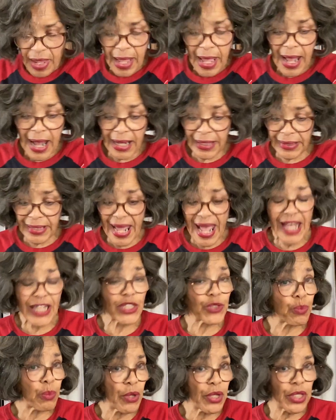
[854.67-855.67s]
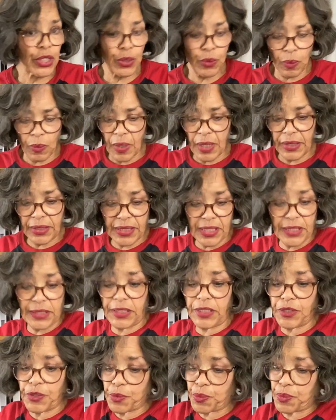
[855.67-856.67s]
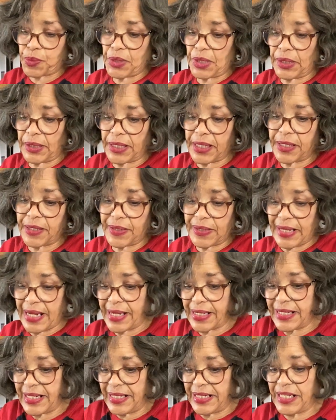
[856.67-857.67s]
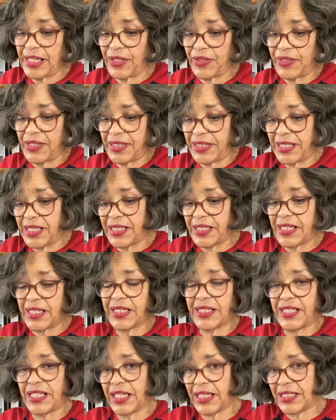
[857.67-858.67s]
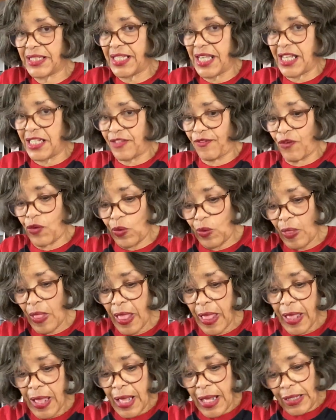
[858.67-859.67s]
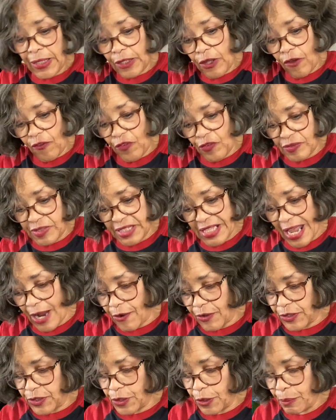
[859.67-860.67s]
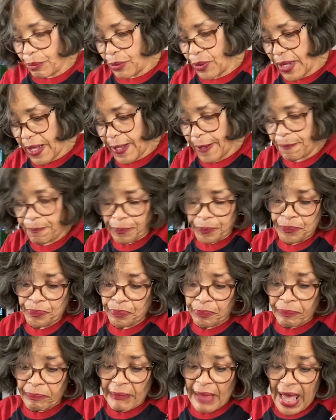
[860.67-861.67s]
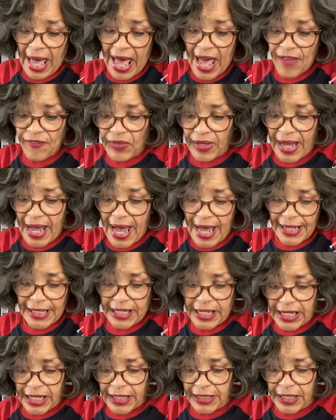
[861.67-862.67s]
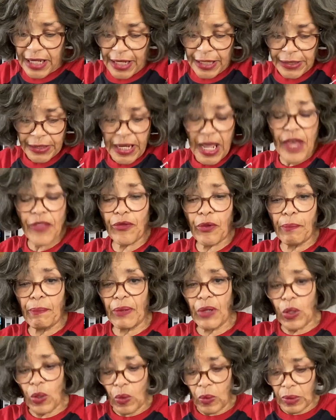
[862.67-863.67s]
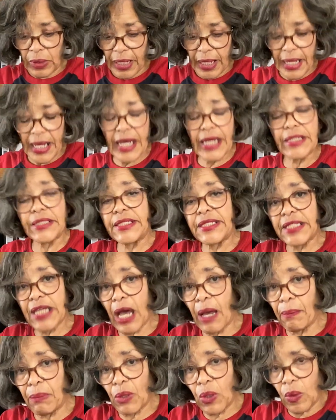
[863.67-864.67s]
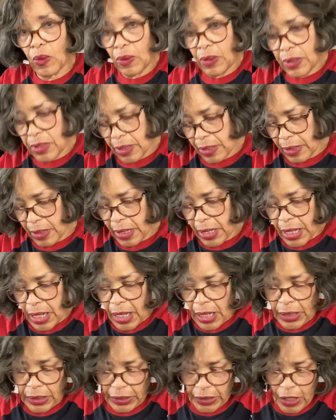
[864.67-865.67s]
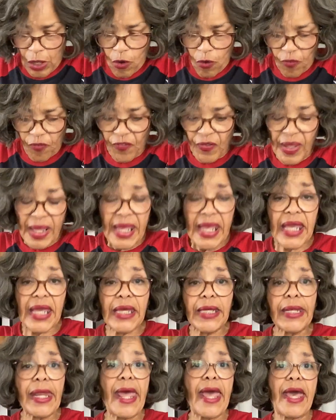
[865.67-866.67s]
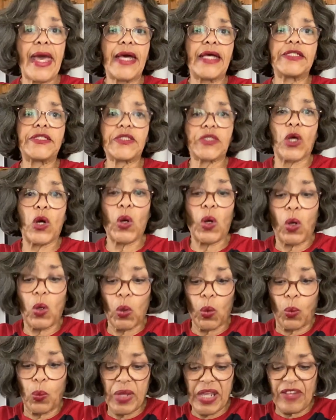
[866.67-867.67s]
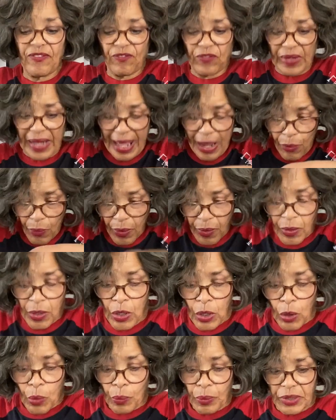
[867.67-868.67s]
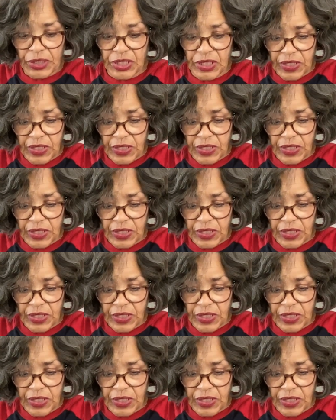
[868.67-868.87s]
And that's what you want. This is really good. I can tell this is a successful loaf of sourdough bread. I've got in another bowl a double loaf. It has the whole wheat flour, which is